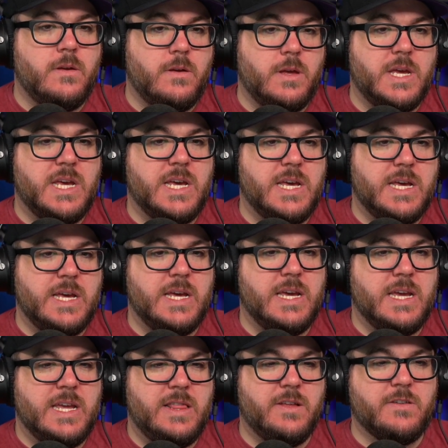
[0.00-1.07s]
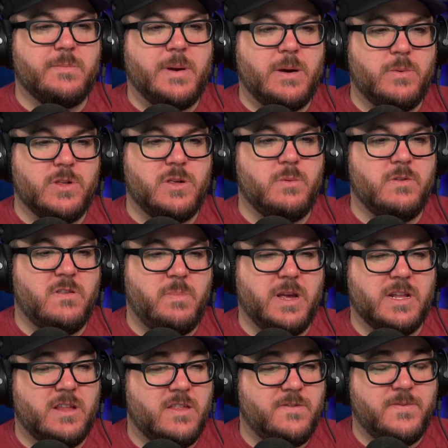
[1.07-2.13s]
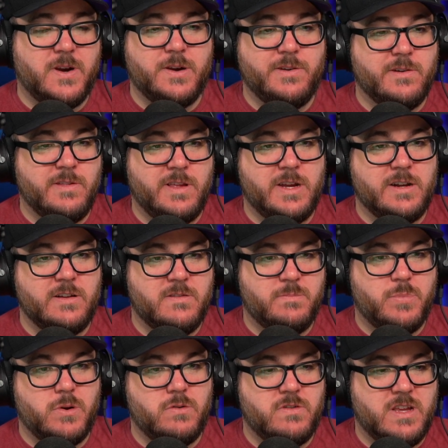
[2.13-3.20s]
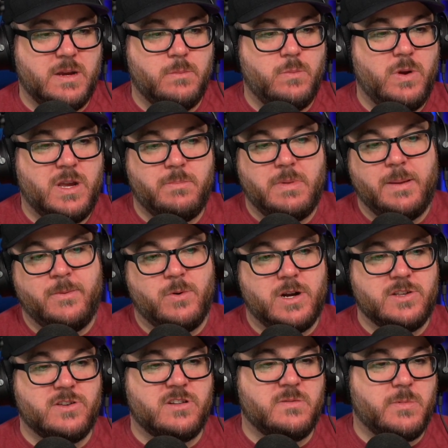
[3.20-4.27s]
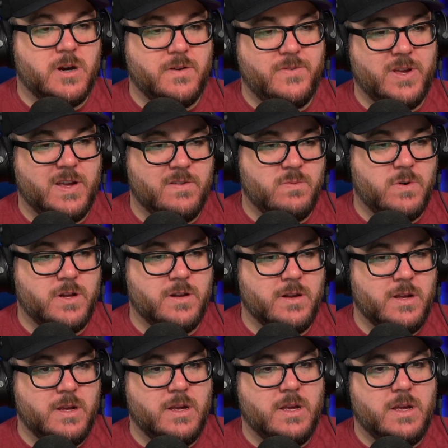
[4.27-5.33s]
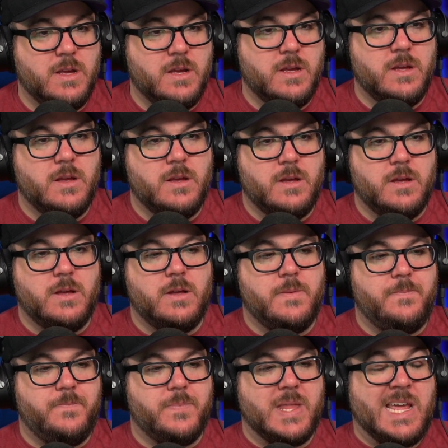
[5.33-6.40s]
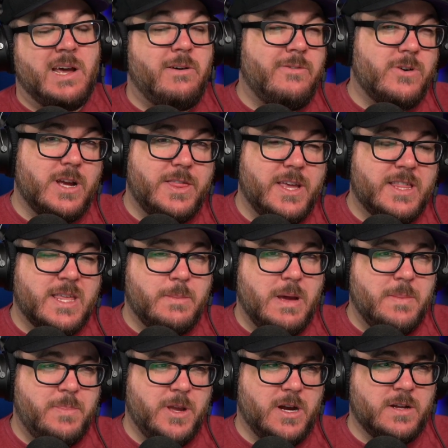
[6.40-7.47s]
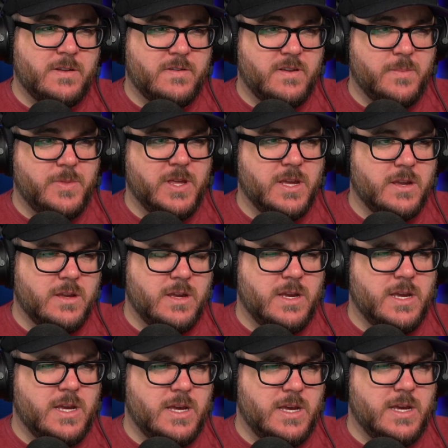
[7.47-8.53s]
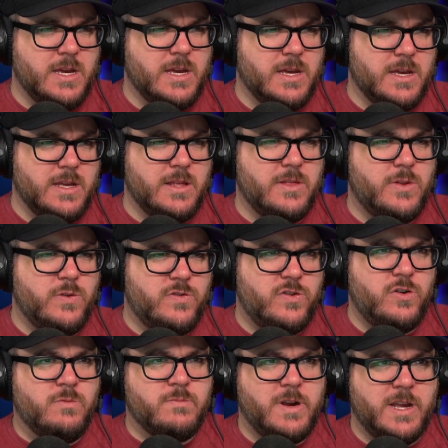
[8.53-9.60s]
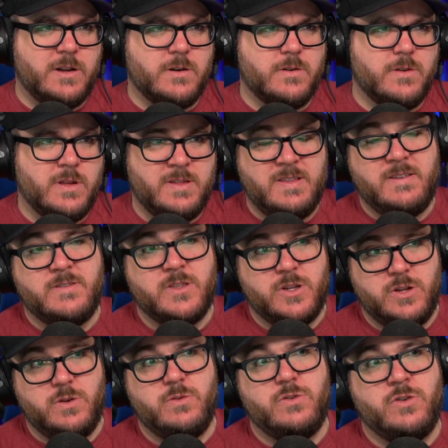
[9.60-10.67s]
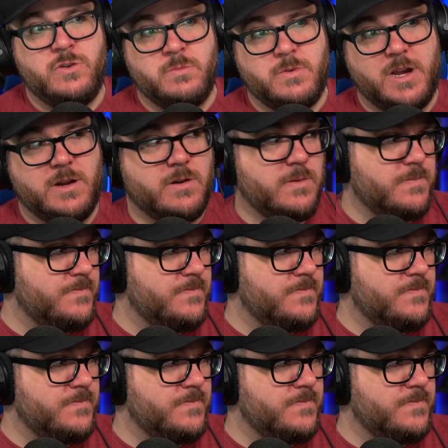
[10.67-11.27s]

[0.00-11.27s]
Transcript: It looks about what you would expect. It's very early on. It's a prototype. We could maybe watch it tomorrow if you guys want. However, I think they might be onto something. Those Tomb Raider, at least the new Tomb Raider